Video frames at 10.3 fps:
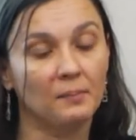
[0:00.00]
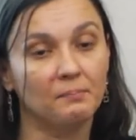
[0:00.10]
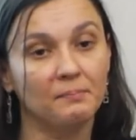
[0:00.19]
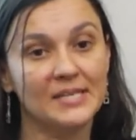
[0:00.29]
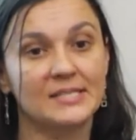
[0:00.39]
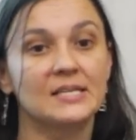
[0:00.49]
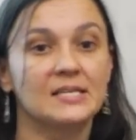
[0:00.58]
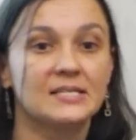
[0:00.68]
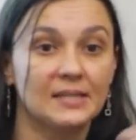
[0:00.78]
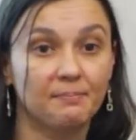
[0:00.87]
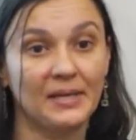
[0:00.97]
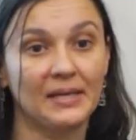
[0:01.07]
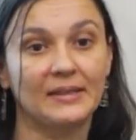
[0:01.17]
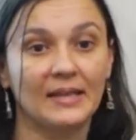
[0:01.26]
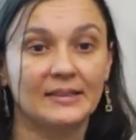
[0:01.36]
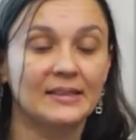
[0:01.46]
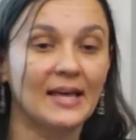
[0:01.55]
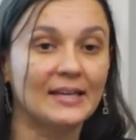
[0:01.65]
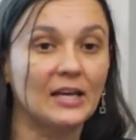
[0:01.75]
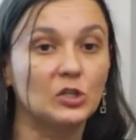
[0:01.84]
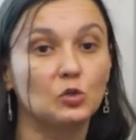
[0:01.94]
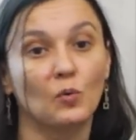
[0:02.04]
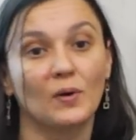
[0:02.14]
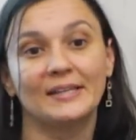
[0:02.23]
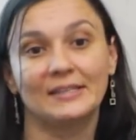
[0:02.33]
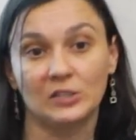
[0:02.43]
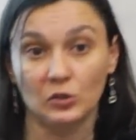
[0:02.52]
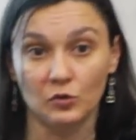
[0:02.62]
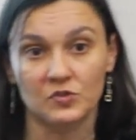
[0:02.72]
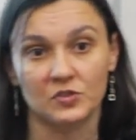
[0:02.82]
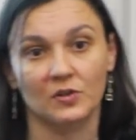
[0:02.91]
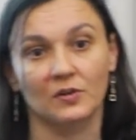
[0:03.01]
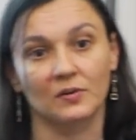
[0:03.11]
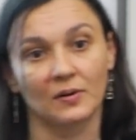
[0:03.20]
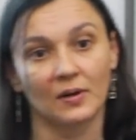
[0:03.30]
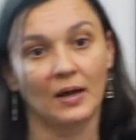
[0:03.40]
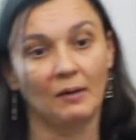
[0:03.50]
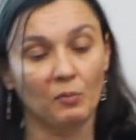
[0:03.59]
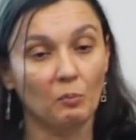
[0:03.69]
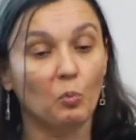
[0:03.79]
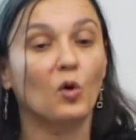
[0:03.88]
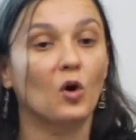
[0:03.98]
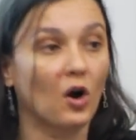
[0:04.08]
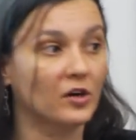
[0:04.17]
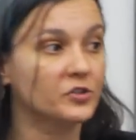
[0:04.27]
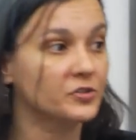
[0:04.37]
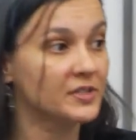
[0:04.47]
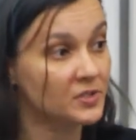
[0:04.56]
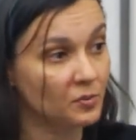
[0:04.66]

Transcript: misses that annoy the user more harshly.